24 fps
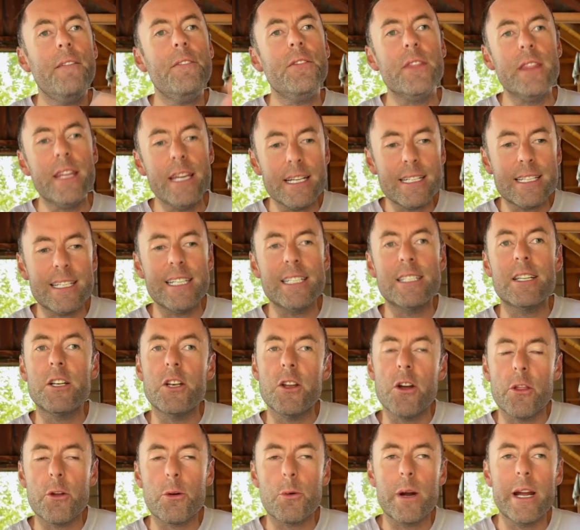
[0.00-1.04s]
this is
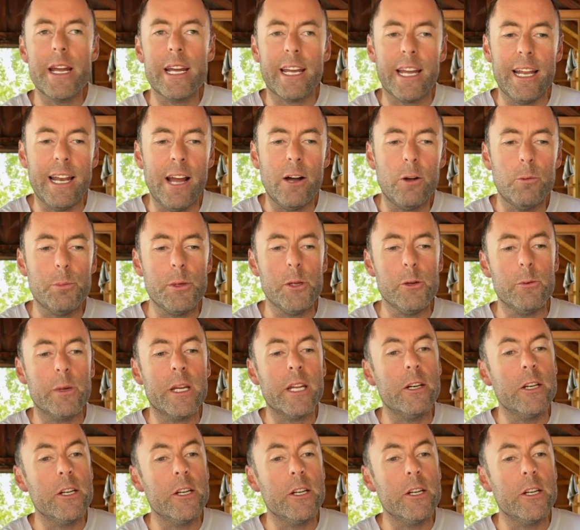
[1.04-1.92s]
another way it can help you.